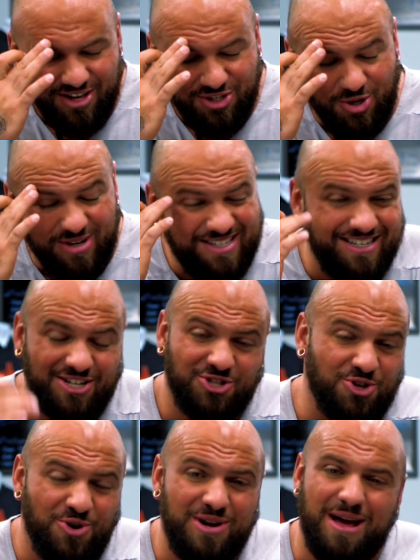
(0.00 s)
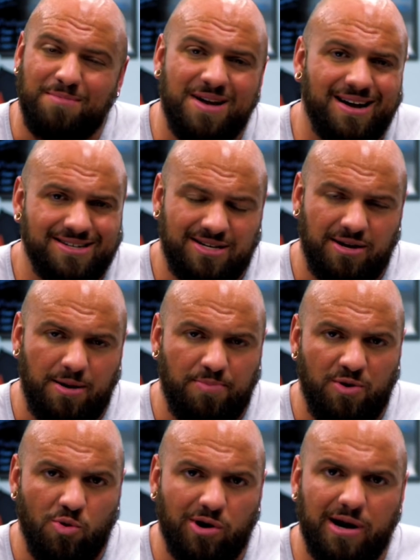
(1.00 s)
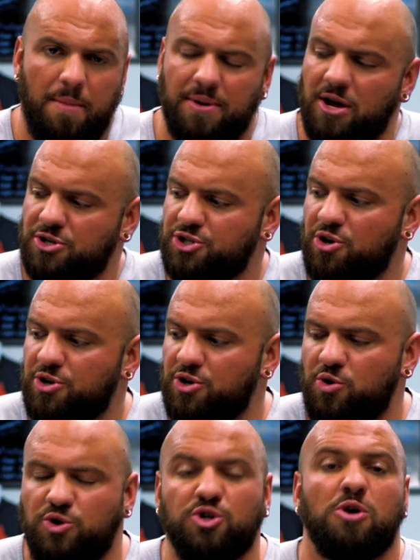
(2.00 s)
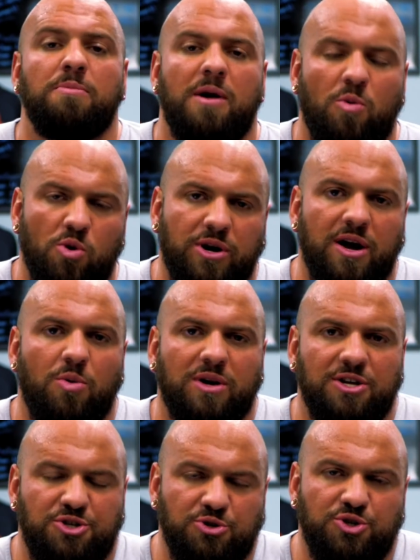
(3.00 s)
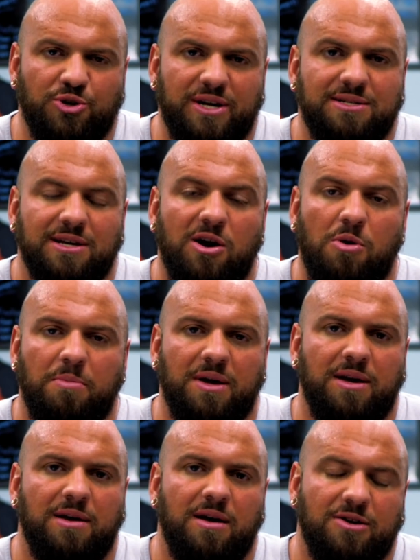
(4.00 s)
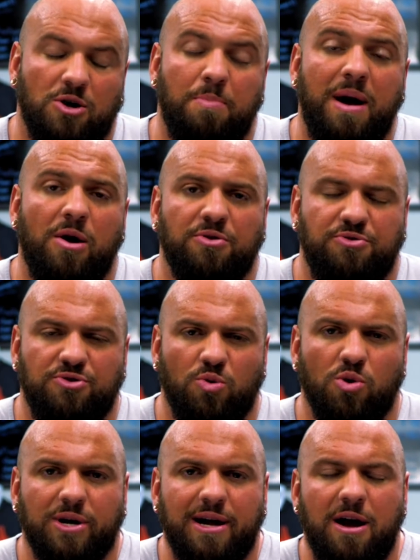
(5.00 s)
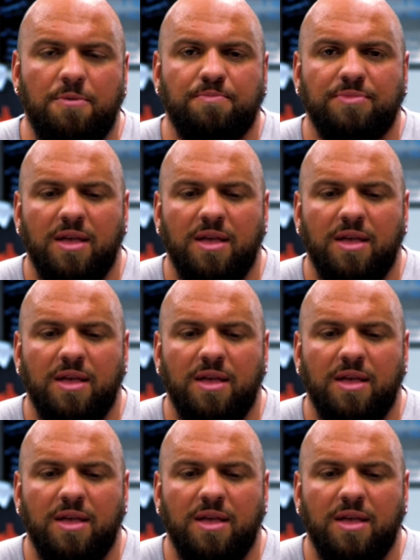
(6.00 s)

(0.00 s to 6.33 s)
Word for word: So at 6:30, I'm not gonna take a pre-workout, but I'll show you during my workout what I do drink to help me power through the workout.